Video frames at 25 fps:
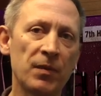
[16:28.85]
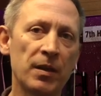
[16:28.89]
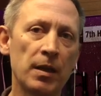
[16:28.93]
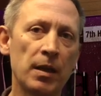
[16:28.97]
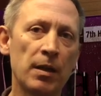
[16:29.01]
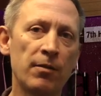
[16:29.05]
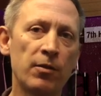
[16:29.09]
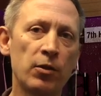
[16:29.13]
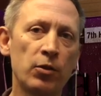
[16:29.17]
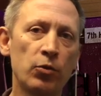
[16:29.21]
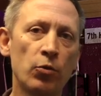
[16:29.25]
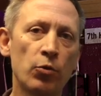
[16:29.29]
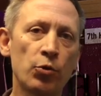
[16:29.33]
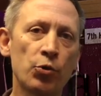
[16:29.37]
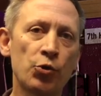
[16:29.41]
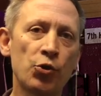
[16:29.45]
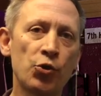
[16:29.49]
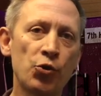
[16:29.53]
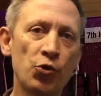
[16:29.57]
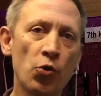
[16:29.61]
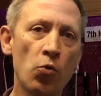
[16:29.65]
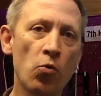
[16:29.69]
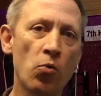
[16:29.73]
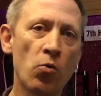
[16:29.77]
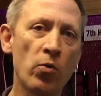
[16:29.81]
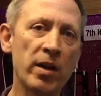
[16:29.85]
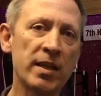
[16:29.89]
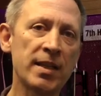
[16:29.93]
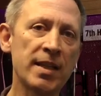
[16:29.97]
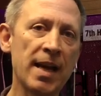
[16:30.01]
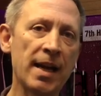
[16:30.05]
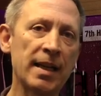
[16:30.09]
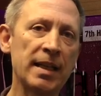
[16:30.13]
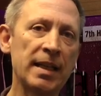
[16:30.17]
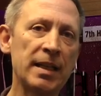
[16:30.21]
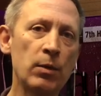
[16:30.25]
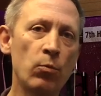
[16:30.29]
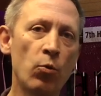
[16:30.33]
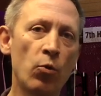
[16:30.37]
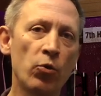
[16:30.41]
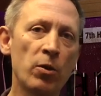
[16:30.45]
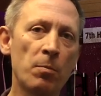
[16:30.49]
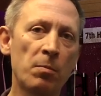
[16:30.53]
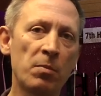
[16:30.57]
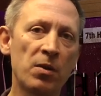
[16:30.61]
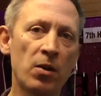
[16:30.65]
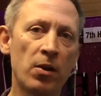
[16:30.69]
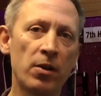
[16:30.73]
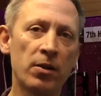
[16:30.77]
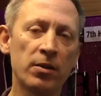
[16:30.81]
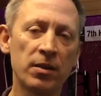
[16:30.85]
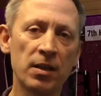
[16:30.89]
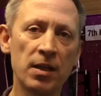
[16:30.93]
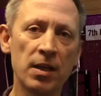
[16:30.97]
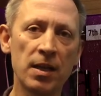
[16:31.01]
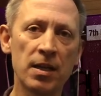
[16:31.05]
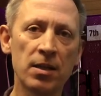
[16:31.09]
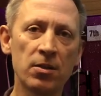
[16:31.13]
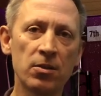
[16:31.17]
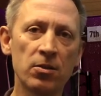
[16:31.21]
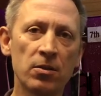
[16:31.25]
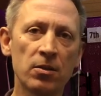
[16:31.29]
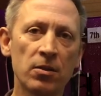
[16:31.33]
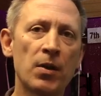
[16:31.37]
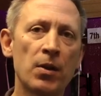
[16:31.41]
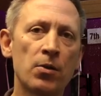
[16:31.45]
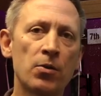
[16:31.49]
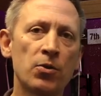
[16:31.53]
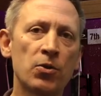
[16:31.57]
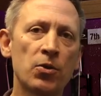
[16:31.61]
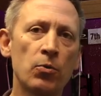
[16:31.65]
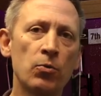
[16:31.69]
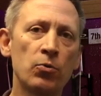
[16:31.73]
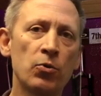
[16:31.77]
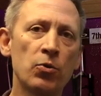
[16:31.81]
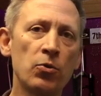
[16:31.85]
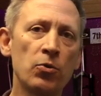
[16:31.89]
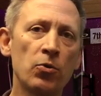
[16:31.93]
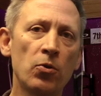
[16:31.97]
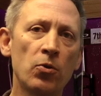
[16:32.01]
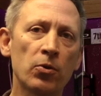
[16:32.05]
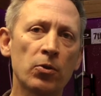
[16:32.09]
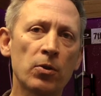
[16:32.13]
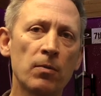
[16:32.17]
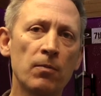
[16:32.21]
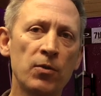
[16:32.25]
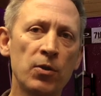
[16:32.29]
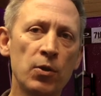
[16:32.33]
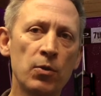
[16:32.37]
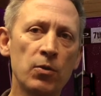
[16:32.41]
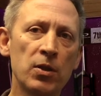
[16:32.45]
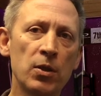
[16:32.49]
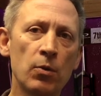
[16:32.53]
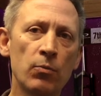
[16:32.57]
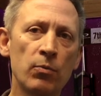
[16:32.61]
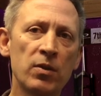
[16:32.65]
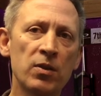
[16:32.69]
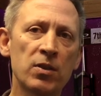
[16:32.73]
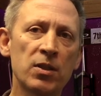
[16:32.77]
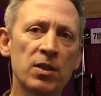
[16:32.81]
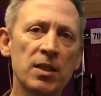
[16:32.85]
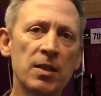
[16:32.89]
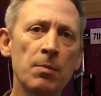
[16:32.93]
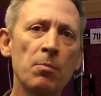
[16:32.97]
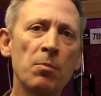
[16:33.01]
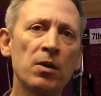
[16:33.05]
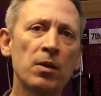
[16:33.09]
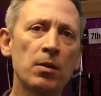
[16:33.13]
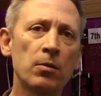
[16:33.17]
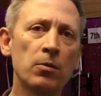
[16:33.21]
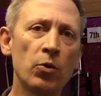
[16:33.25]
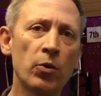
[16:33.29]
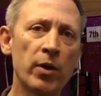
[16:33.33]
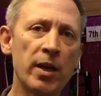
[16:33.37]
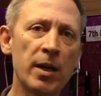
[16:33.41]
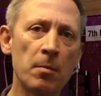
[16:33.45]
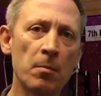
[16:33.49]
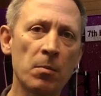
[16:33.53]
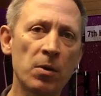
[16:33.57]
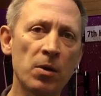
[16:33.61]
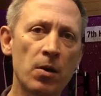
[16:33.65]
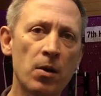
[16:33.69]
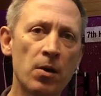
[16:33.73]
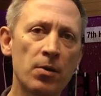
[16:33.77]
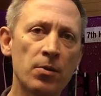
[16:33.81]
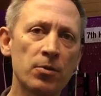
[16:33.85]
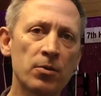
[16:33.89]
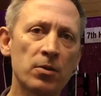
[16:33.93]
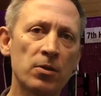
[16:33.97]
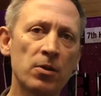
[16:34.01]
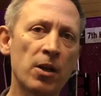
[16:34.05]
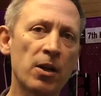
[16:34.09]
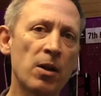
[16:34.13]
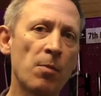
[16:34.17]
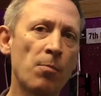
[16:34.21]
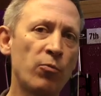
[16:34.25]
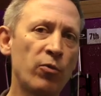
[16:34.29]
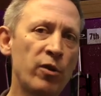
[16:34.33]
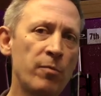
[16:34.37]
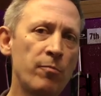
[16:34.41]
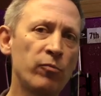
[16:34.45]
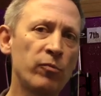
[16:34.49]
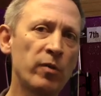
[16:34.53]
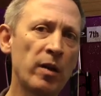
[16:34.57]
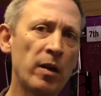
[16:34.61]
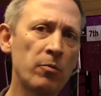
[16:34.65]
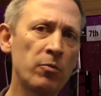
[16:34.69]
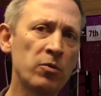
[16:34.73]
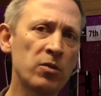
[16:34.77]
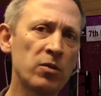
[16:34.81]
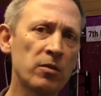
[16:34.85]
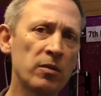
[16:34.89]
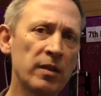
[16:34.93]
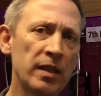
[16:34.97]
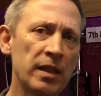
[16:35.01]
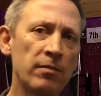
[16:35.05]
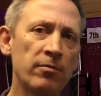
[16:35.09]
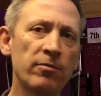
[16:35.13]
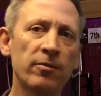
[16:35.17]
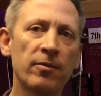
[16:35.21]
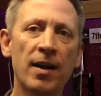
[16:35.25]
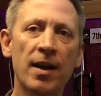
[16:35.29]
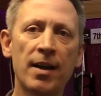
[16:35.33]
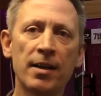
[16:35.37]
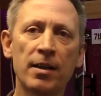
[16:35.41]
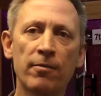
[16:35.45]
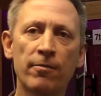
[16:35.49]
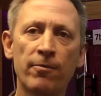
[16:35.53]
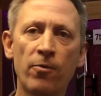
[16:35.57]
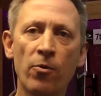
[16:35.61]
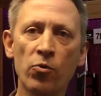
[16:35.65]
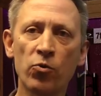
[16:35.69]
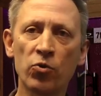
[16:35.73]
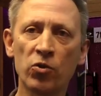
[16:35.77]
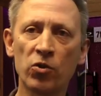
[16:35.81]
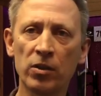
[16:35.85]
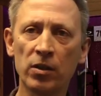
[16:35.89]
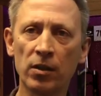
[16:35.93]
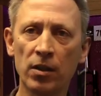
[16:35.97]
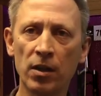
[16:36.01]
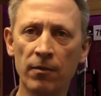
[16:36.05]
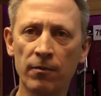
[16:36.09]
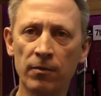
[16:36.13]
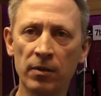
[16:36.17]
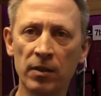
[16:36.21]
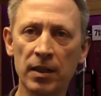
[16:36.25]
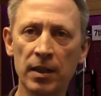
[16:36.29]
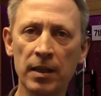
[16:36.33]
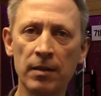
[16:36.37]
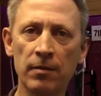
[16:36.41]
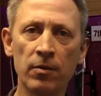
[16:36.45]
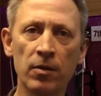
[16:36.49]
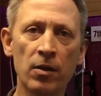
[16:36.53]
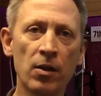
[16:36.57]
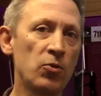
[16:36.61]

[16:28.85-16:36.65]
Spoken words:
if you're not sure exactly what the plant is, so do not confuse it with similar looking plants like a primrose leaf and a foxglove leaf.